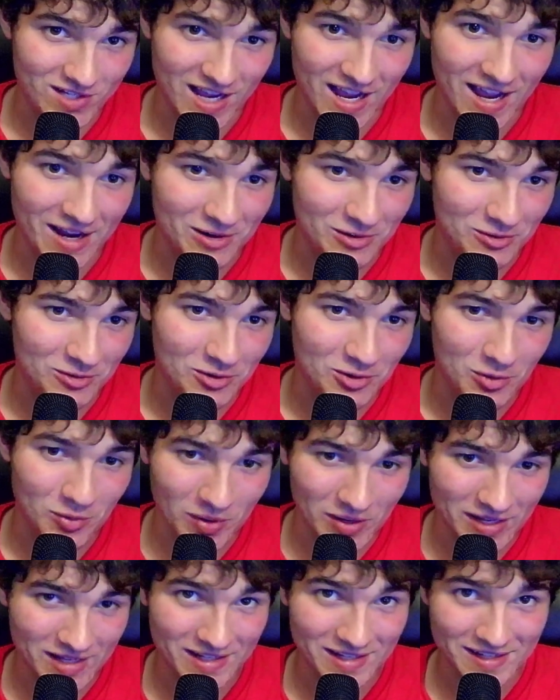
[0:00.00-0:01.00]
I don't know
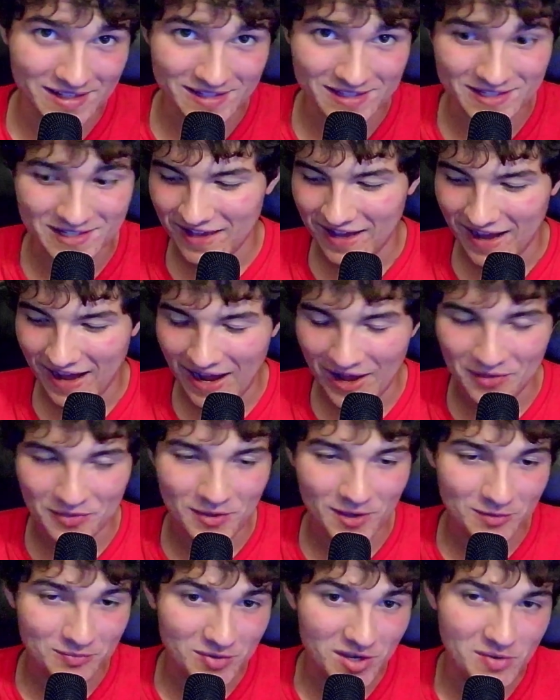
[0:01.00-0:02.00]
what it is. I
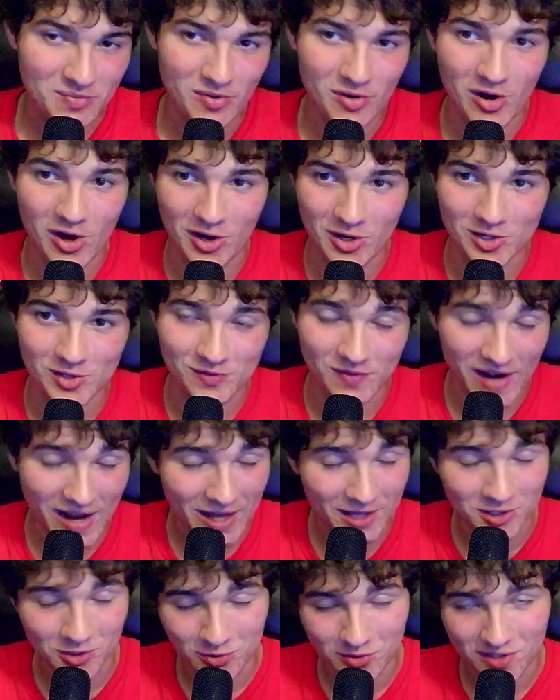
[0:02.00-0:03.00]
think people
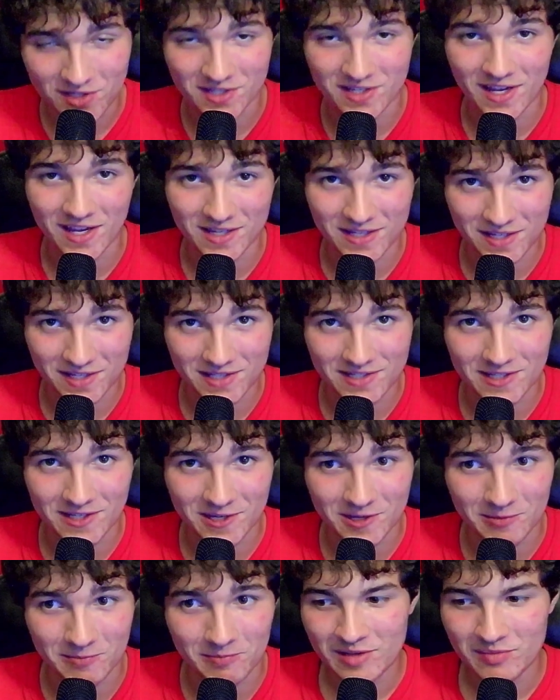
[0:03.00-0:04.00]
undervalue this Yankees
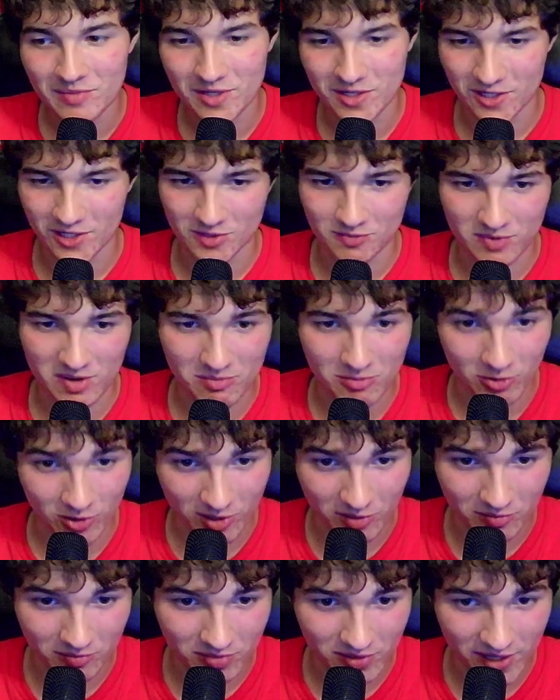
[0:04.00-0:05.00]
team because people
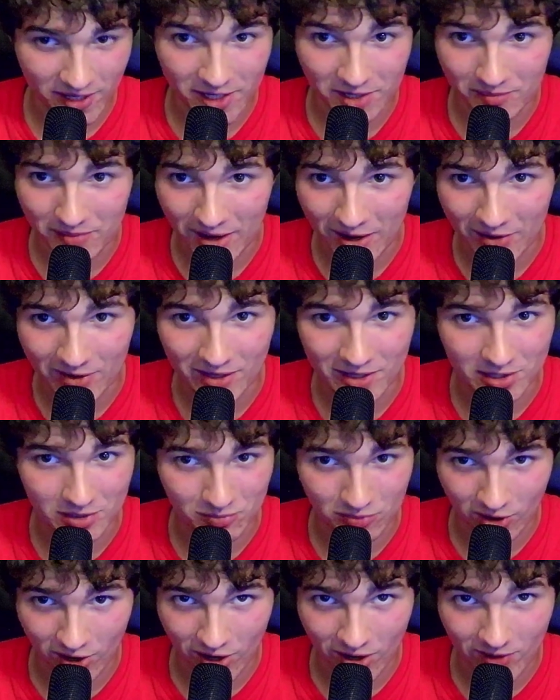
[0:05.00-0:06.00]
complain about it in the
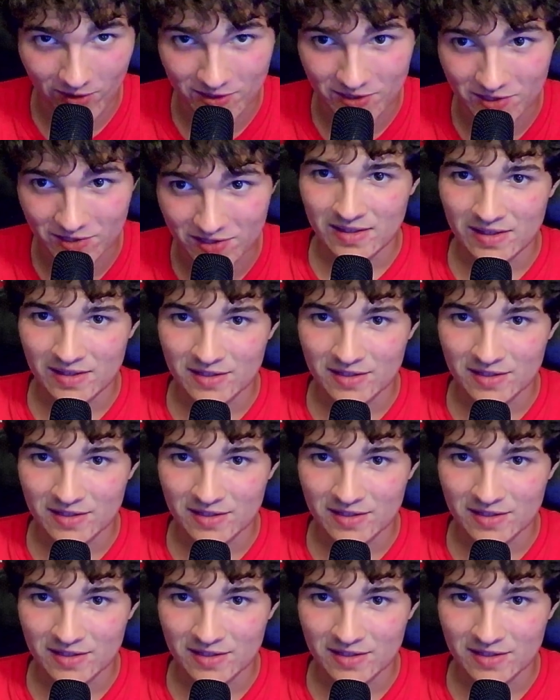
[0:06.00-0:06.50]
Bronx.